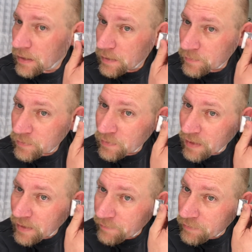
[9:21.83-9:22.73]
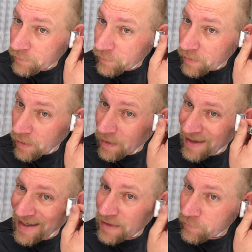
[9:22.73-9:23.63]
do not have enough
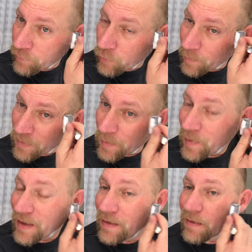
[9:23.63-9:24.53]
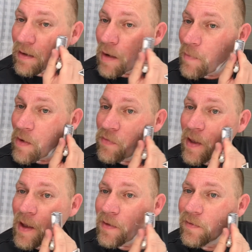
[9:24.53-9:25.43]
informed opinion about
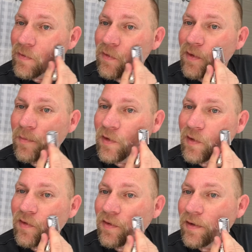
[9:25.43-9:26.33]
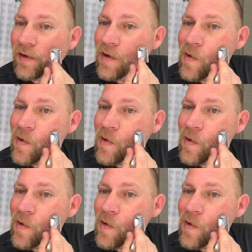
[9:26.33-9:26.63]
that subject, sorry.